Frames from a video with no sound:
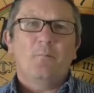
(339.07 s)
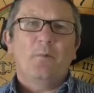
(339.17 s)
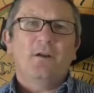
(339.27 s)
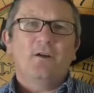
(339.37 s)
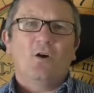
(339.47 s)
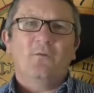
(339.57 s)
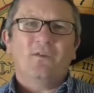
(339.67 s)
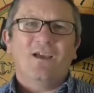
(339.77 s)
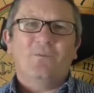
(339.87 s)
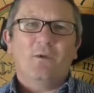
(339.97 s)
but
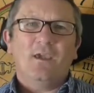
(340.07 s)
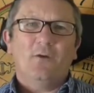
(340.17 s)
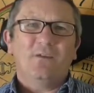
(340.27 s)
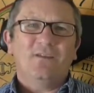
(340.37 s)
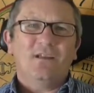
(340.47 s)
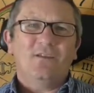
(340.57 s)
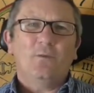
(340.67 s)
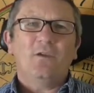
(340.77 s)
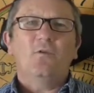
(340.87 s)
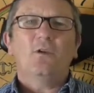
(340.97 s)
obviously as we go into next
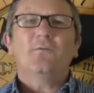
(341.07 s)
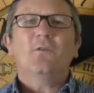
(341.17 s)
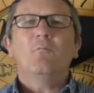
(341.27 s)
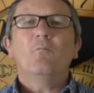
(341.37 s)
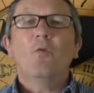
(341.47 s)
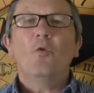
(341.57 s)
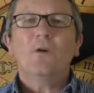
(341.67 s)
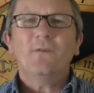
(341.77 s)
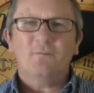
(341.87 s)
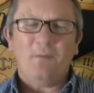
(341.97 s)
week, you're going to feel
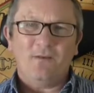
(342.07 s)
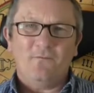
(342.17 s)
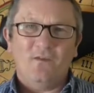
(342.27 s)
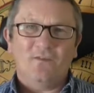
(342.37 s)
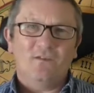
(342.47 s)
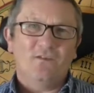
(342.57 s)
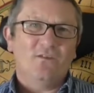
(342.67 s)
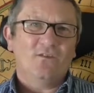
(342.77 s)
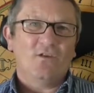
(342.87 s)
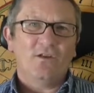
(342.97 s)
more of its benefits, and this
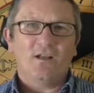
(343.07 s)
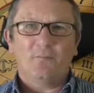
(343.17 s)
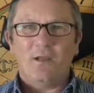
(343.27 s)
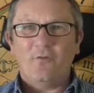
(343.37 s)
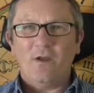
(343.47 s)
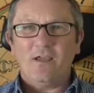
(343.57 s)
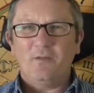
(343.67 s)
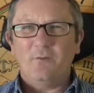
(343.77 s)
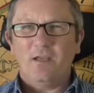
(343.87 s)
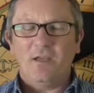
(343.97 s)
is certainly going to be around
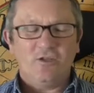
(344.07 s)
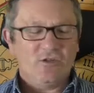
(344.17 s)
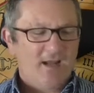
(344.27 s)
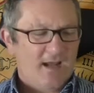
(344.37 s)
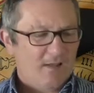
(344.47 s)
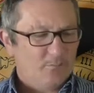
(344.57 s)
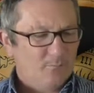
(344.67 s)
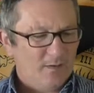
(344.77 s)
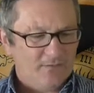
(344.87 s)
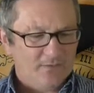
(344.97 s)
communication and
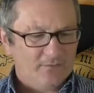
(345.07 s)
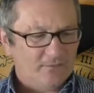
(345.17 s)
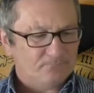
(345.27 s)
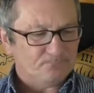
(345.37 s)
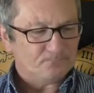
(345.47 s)
business.